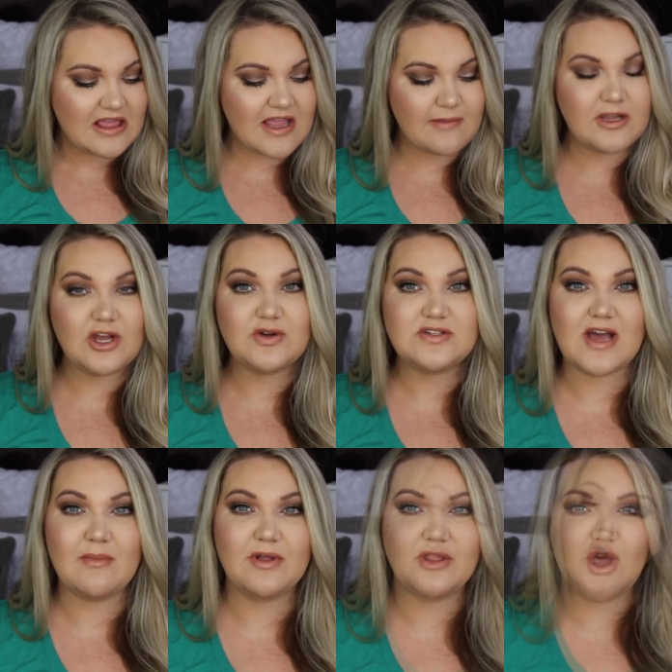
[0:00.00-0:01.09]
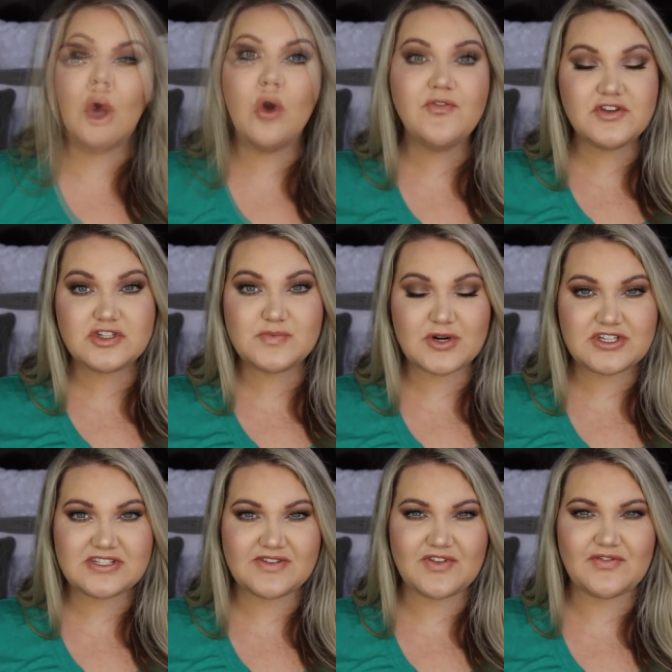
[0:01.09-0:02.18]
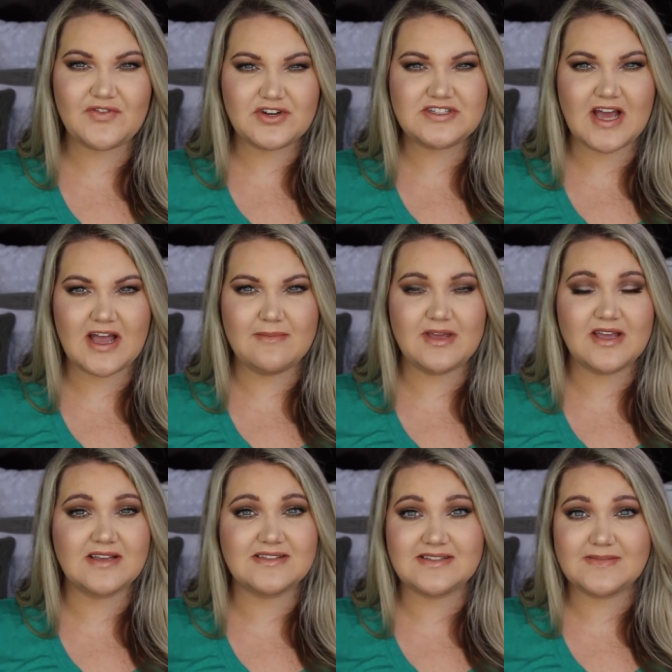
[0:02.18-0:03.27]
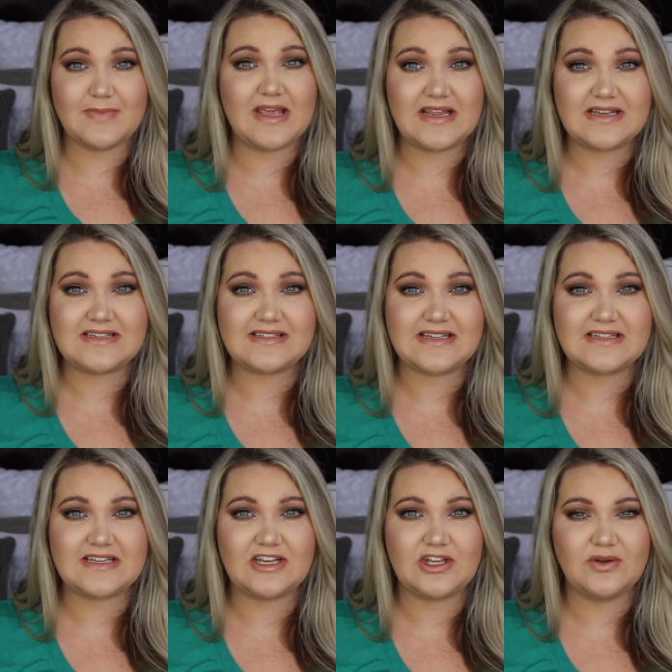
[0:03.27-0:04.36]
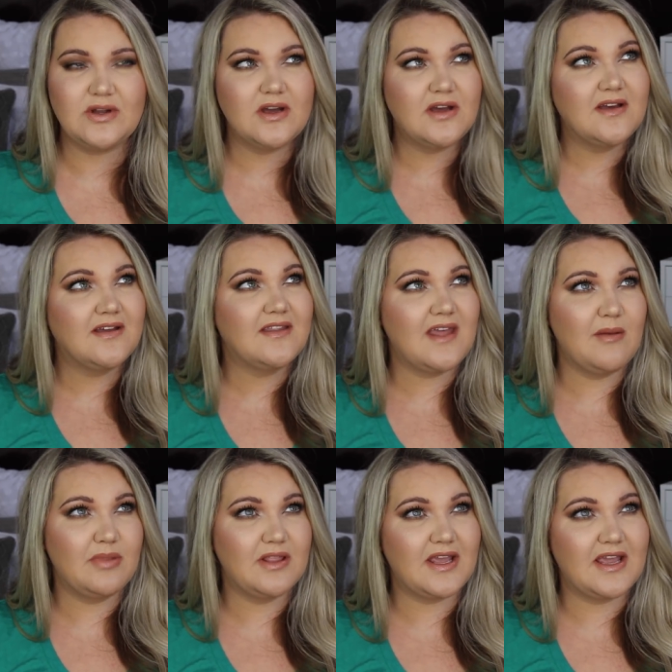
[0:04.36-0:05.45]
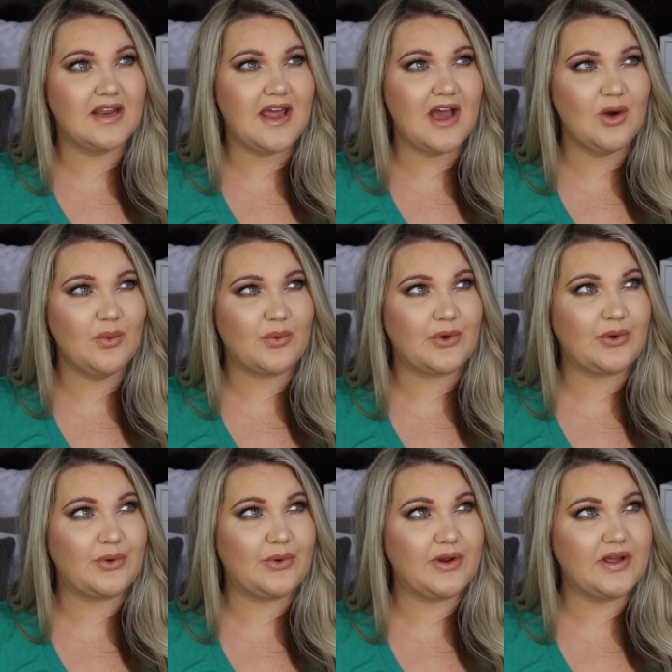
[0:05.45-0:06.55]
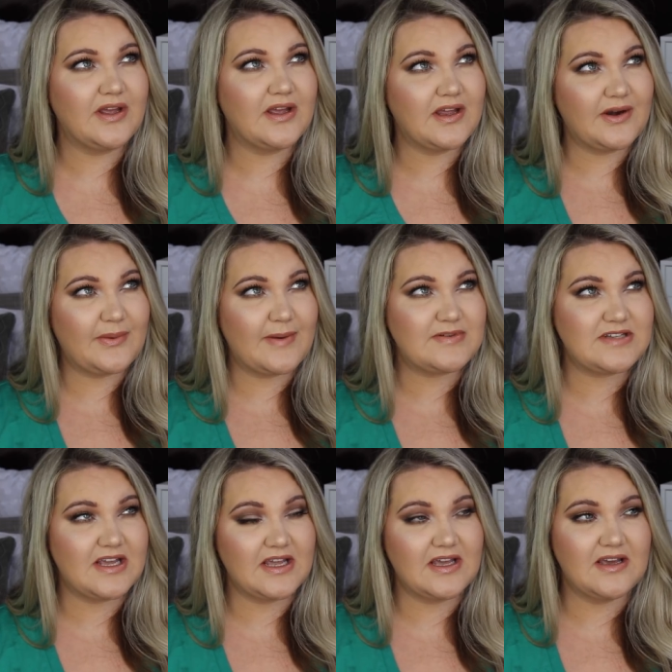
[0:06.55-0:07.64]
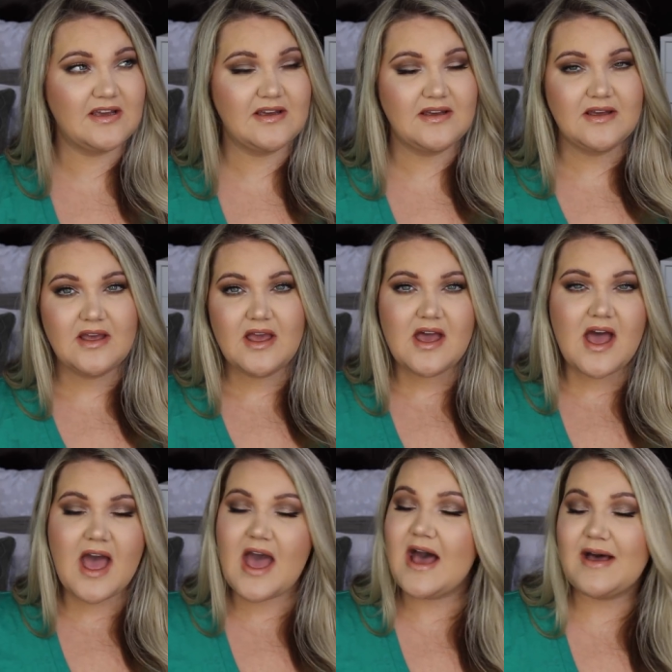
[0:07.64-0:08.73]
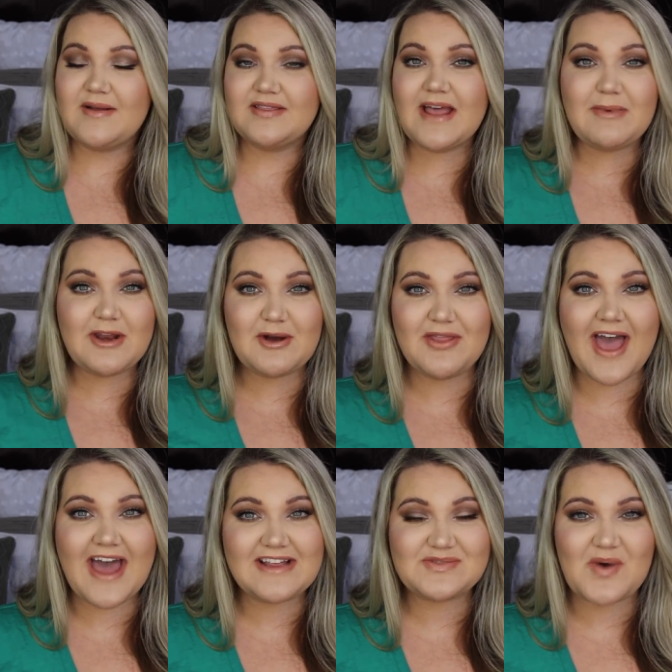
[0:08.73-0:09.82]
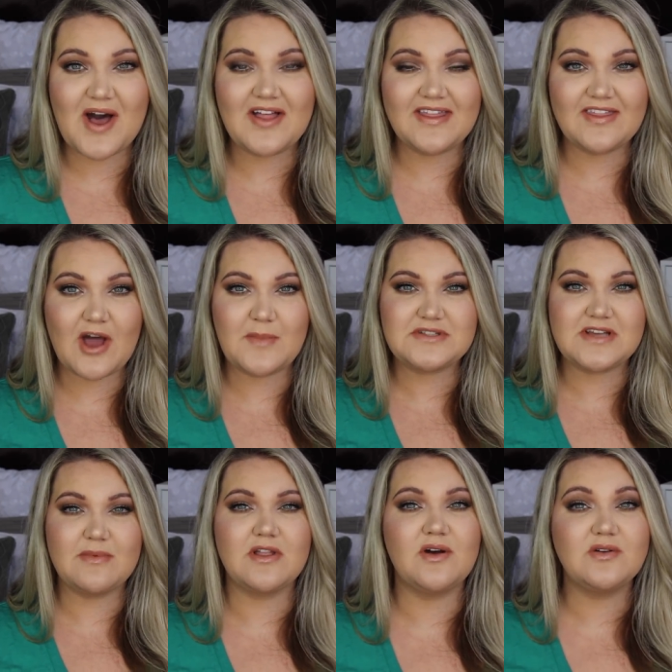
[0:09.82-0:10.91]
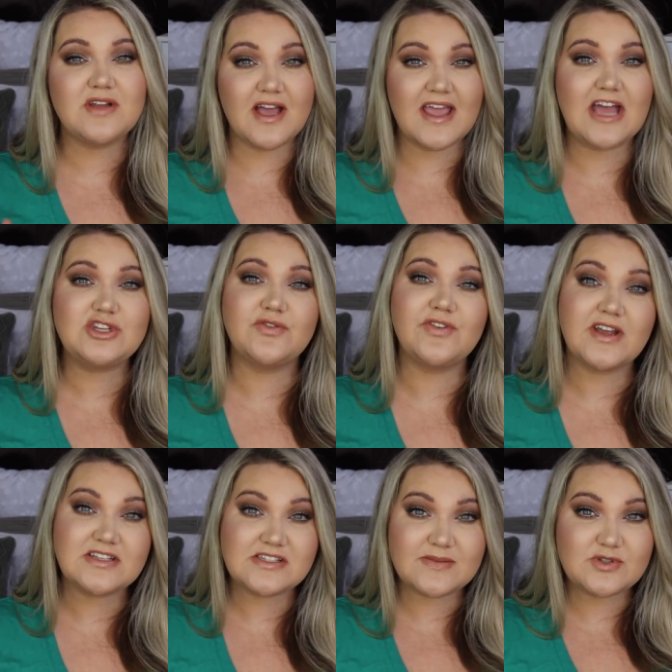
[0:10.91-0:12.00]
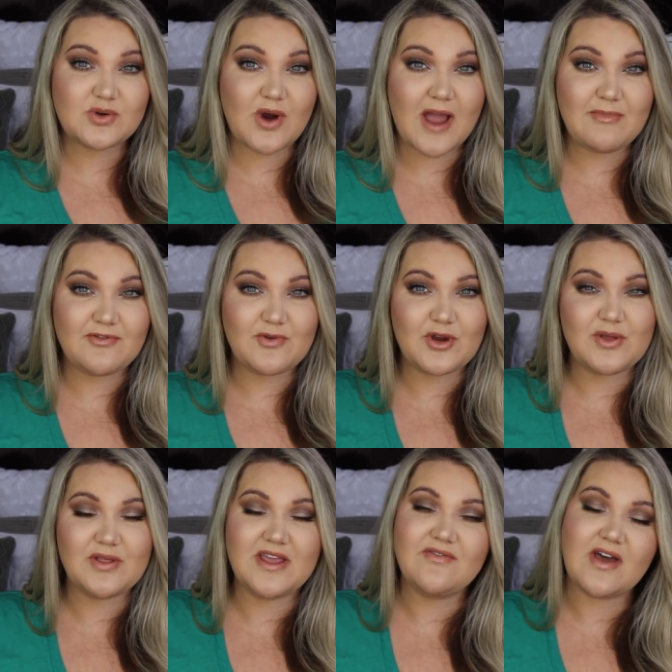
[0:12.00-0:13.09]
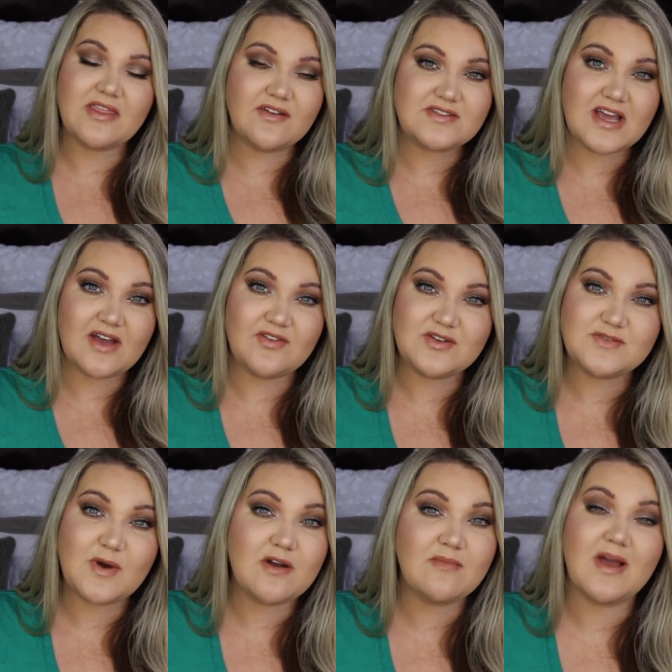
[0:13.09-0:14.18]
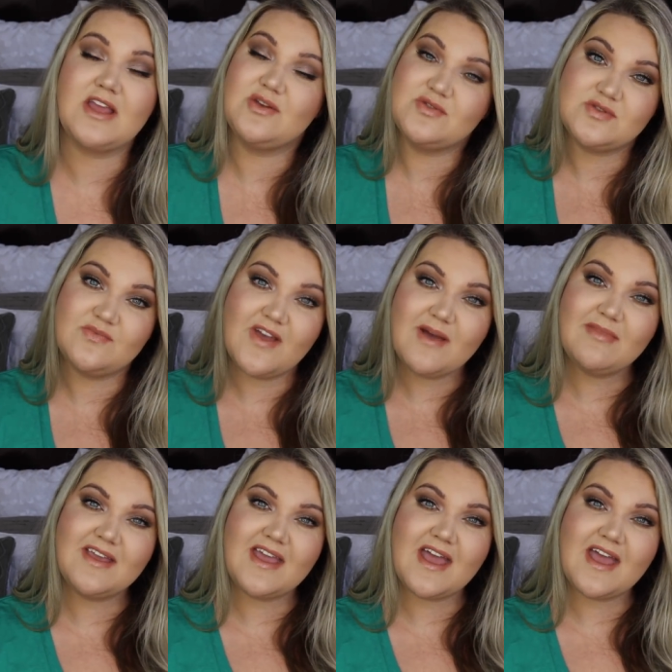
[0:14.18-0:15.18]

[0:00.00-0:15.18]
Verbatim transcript: let me know down below or if you just purchased it for the first time because it's being being discontinued. That plane, how rude, interrupting. Uh, let me know that as well in the comments down below. Again, don't forget to subscribe before you leave. I'd love to have you as part of my YouTube family,